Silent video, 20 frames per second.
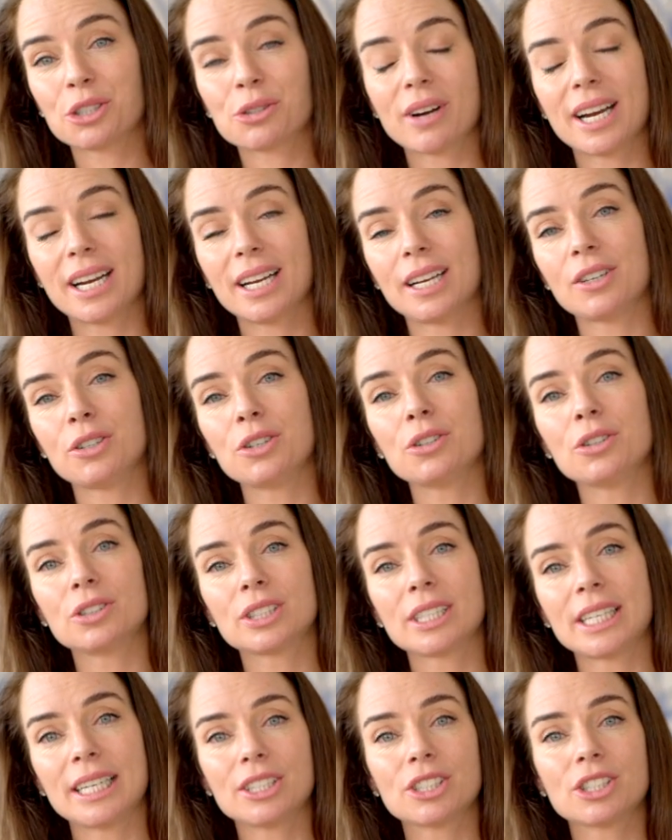training new
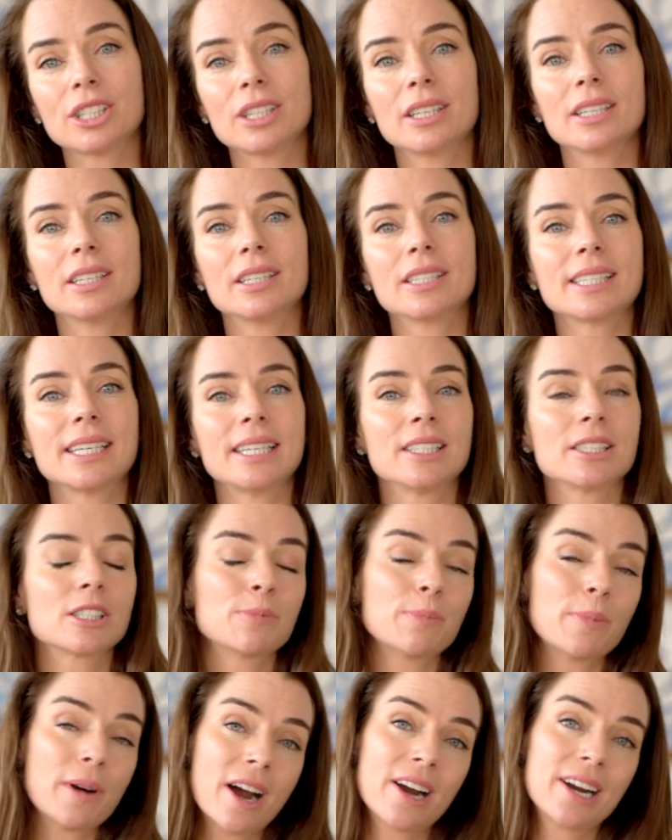teachers,
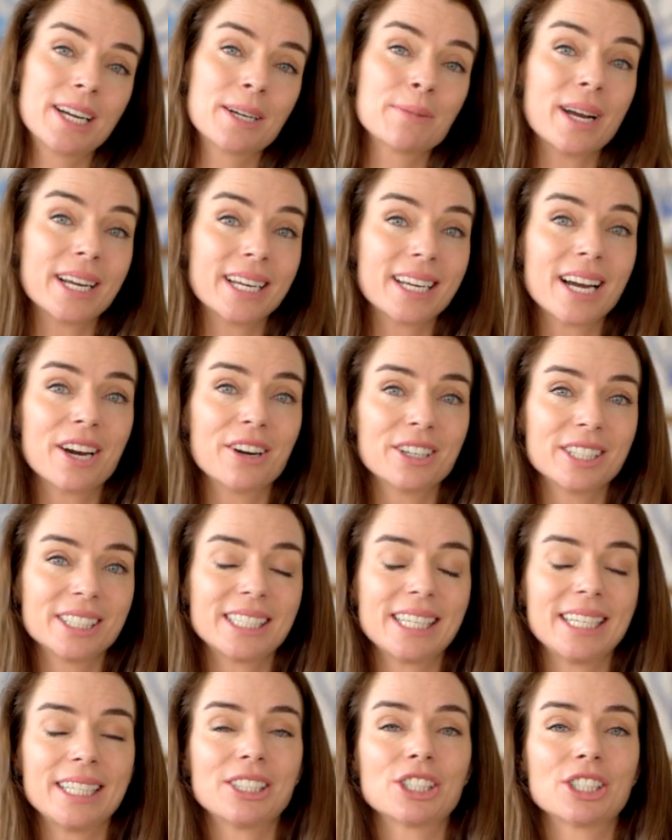inspiring my current
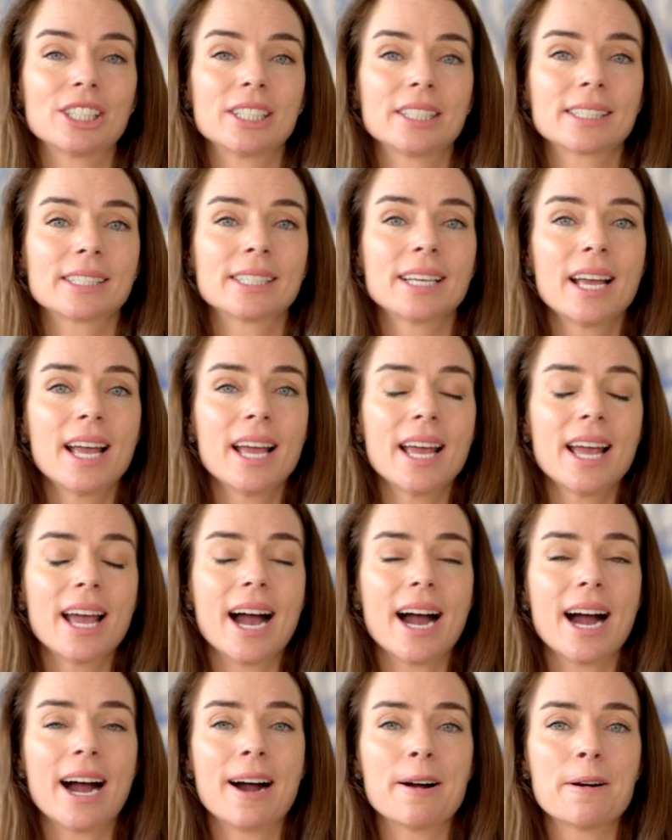teachers.
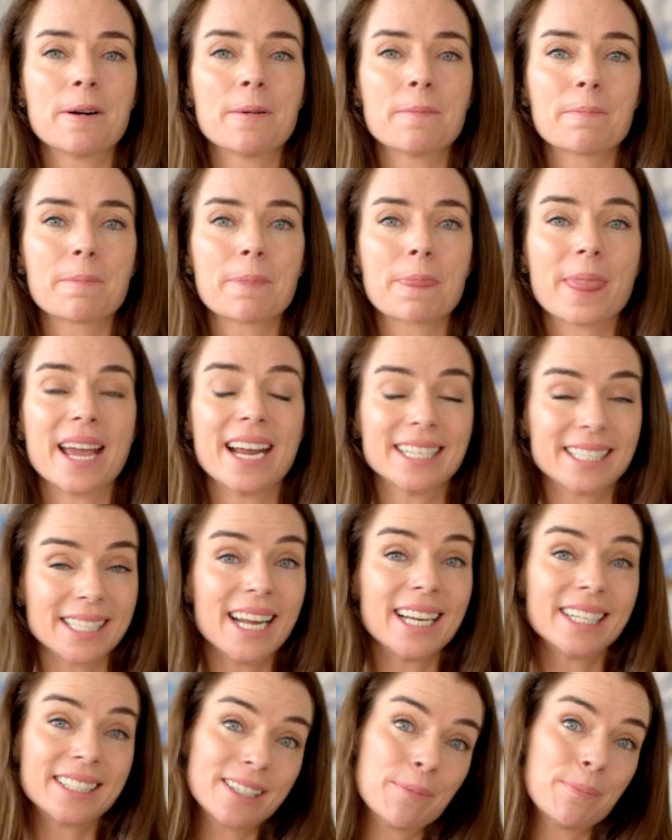
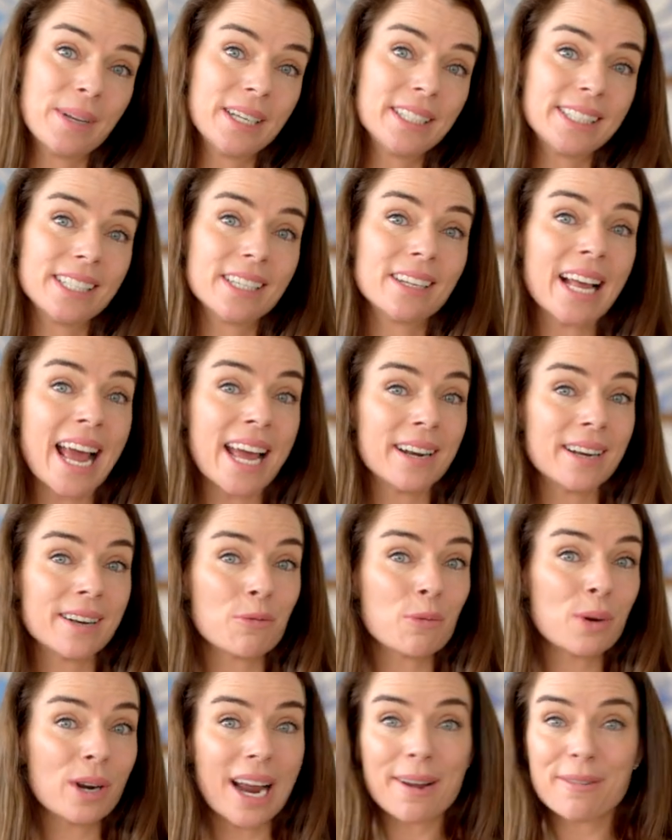It's a big deal, and
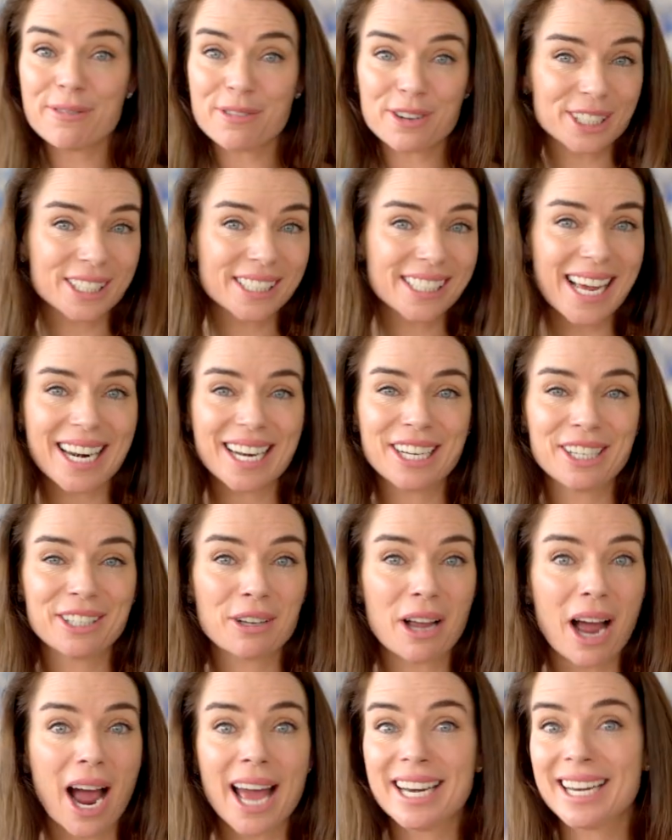when I first started,
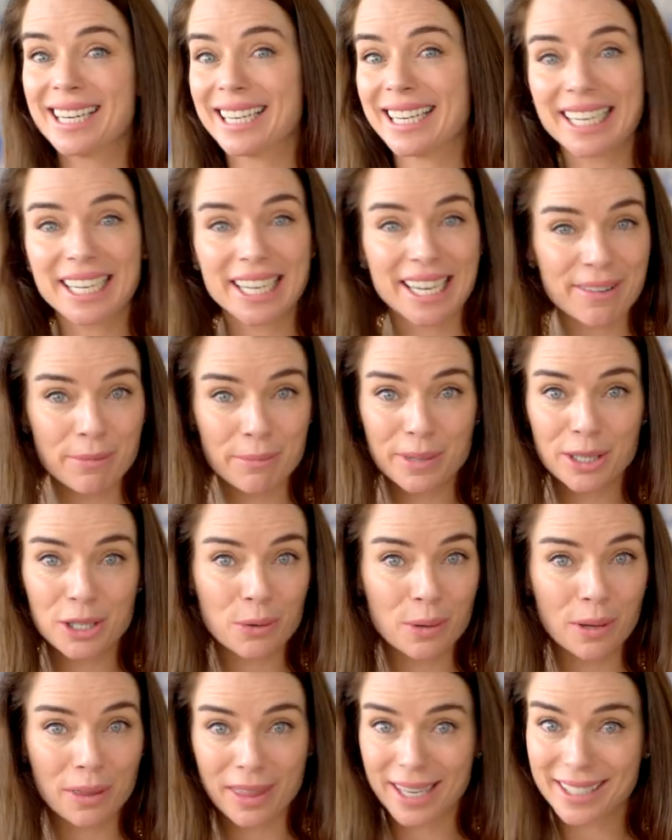I didn't need to even be
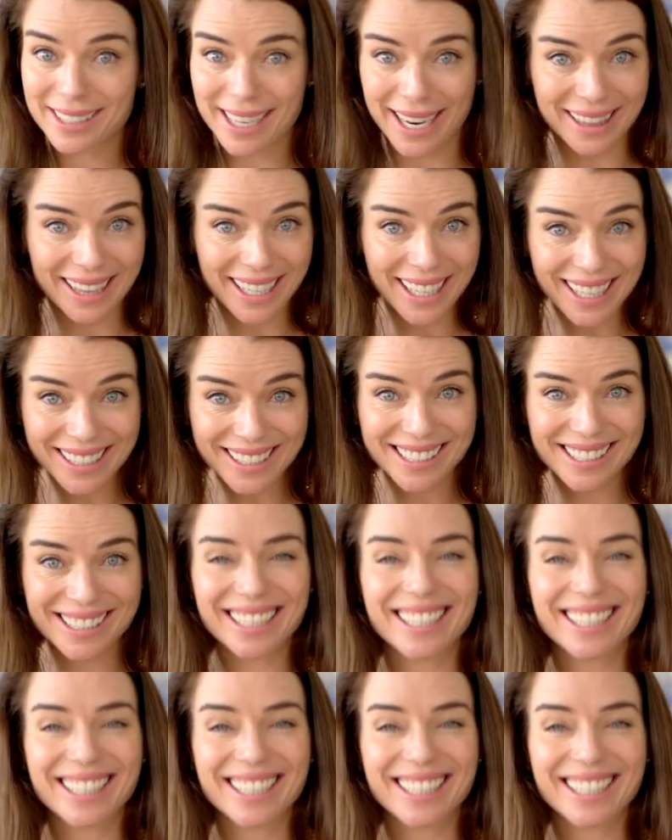doing things like this.